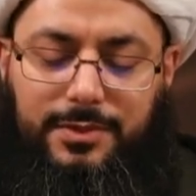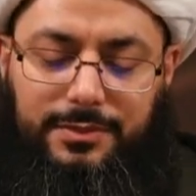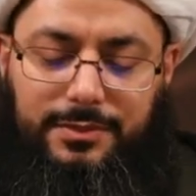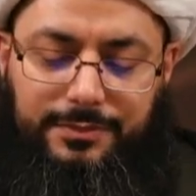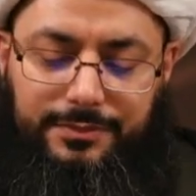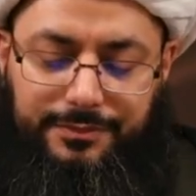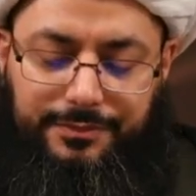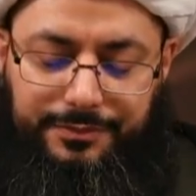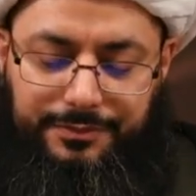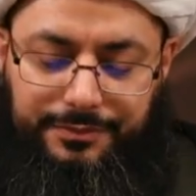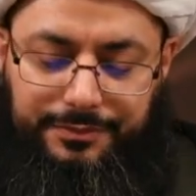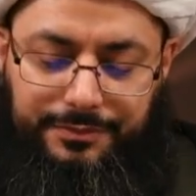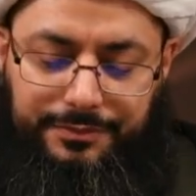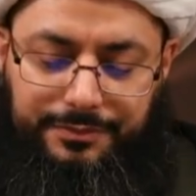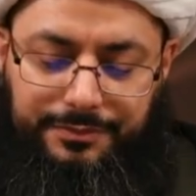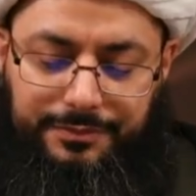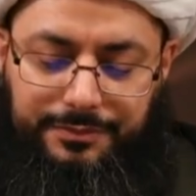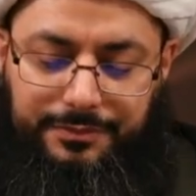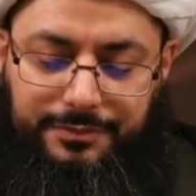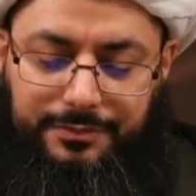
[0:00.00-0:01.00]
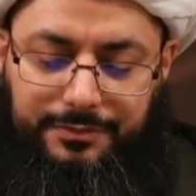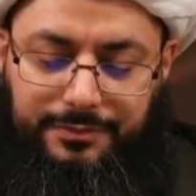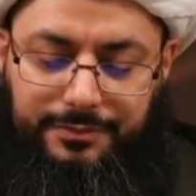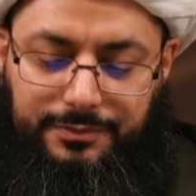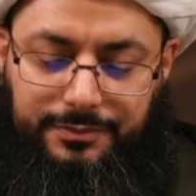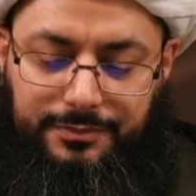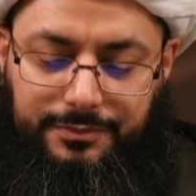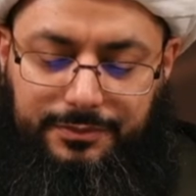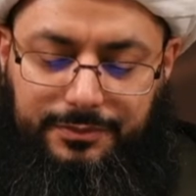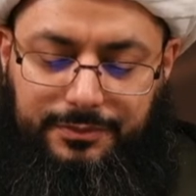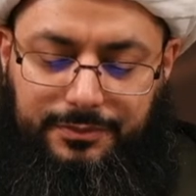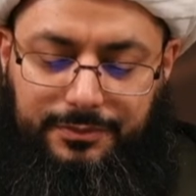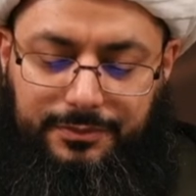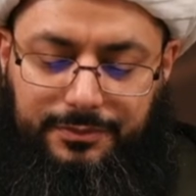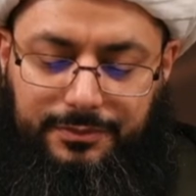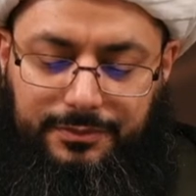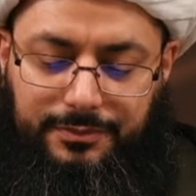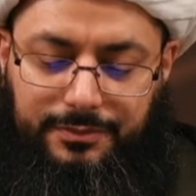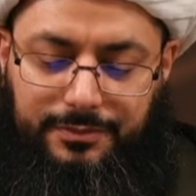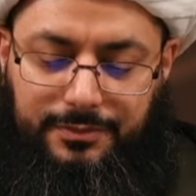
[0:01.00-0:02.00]
uh, had its place
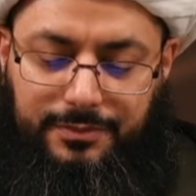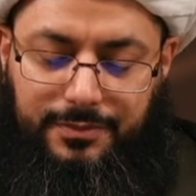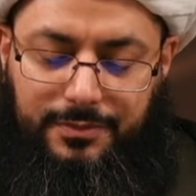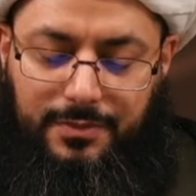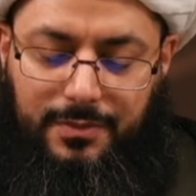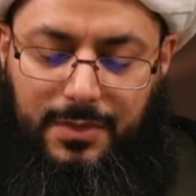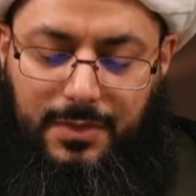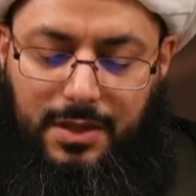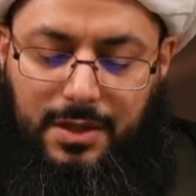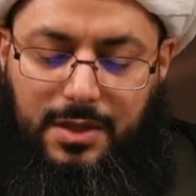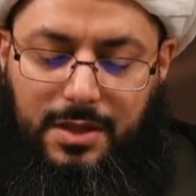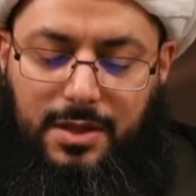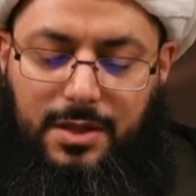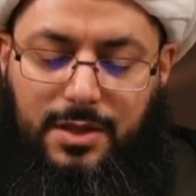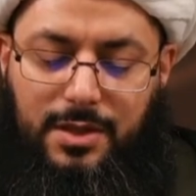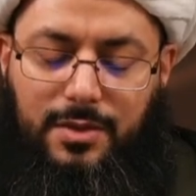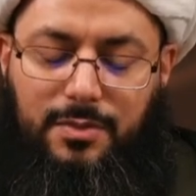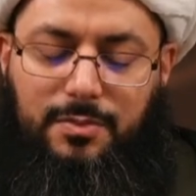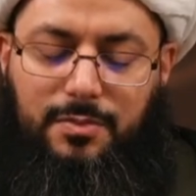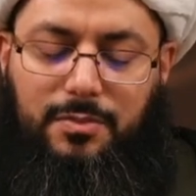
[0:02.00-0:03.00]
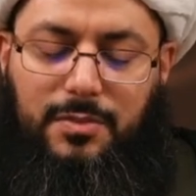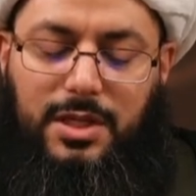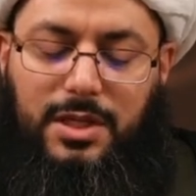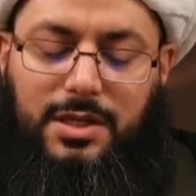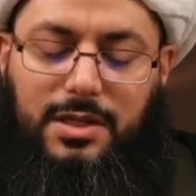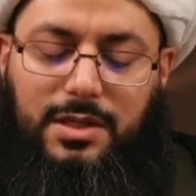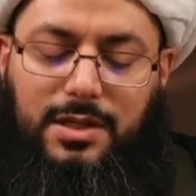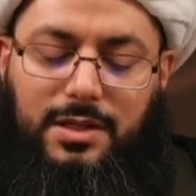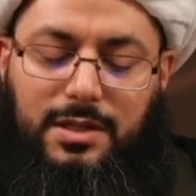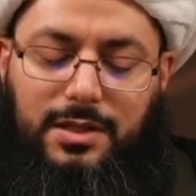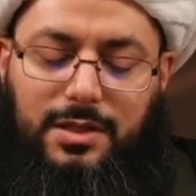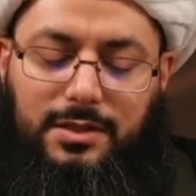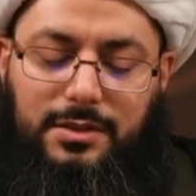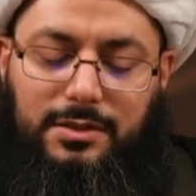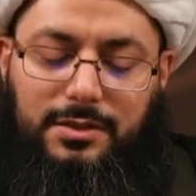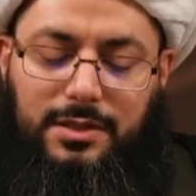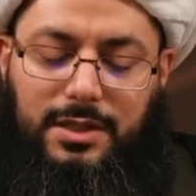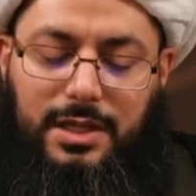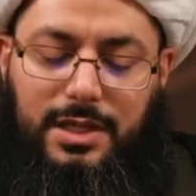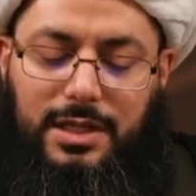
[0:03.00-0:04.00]
in the usage of the
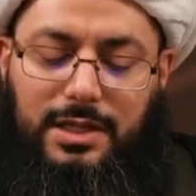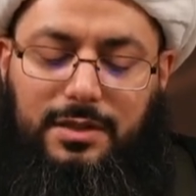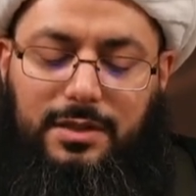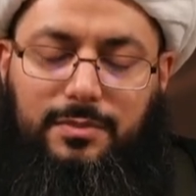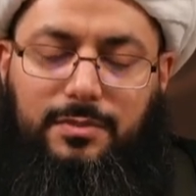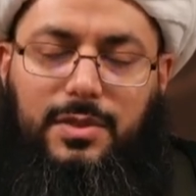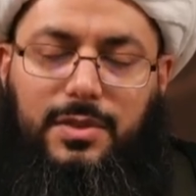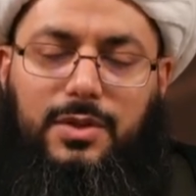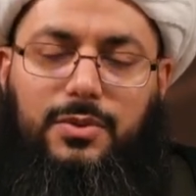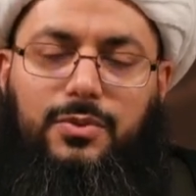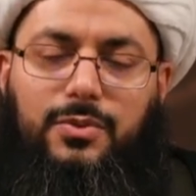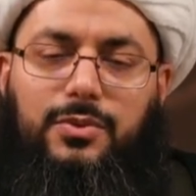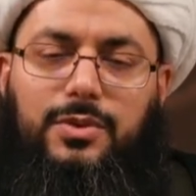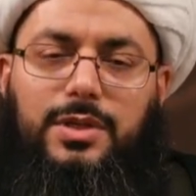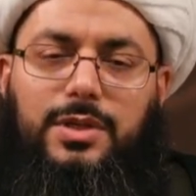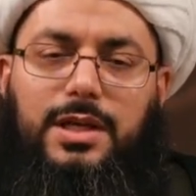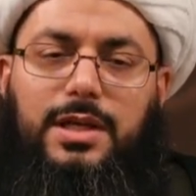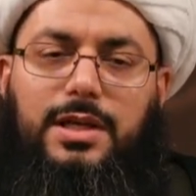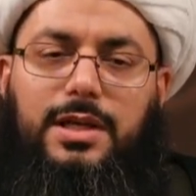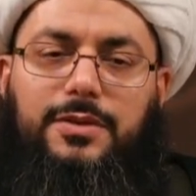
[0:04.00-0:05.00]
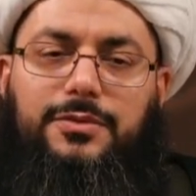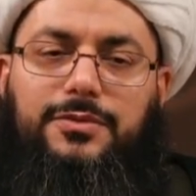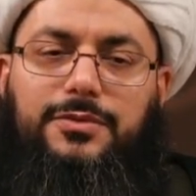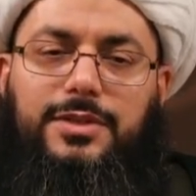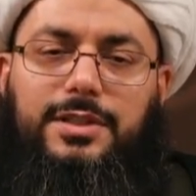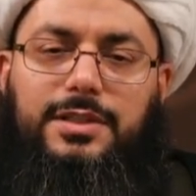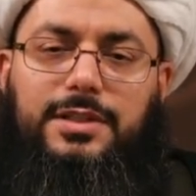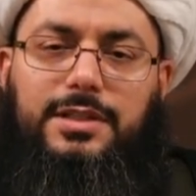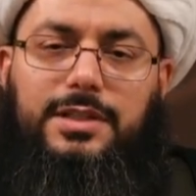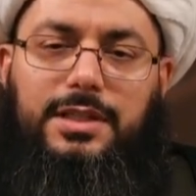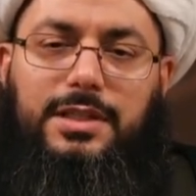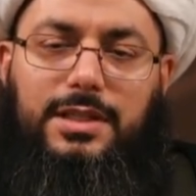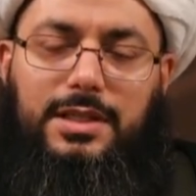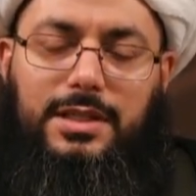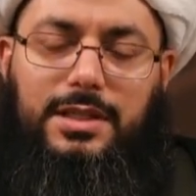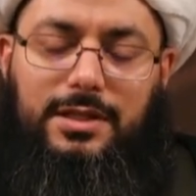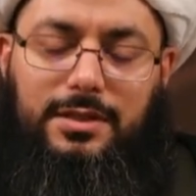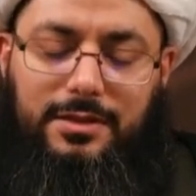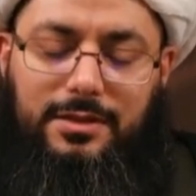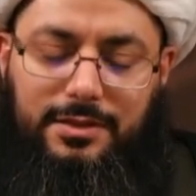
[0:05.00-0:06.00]
Arabs, uh, language usage
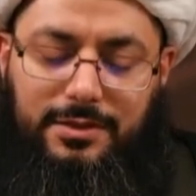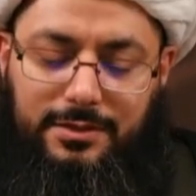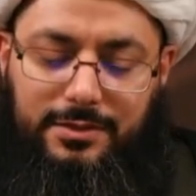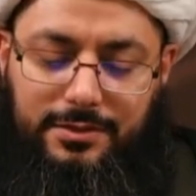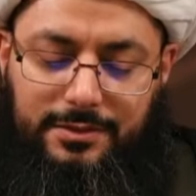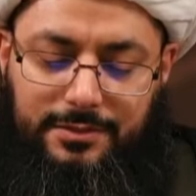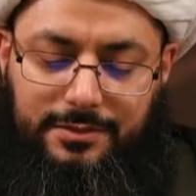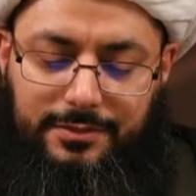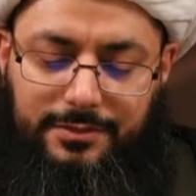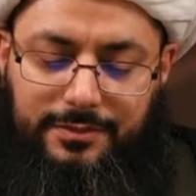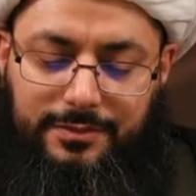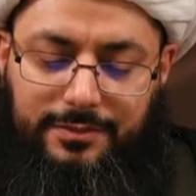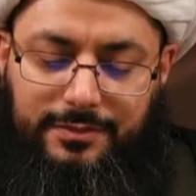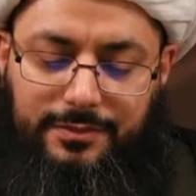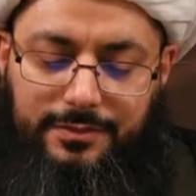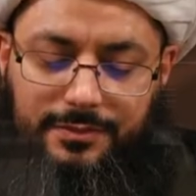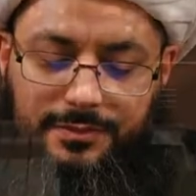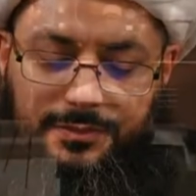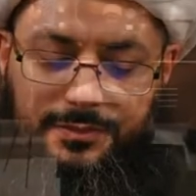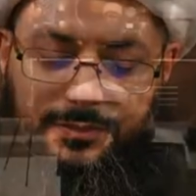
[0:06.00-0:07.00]
of the Arabs. First,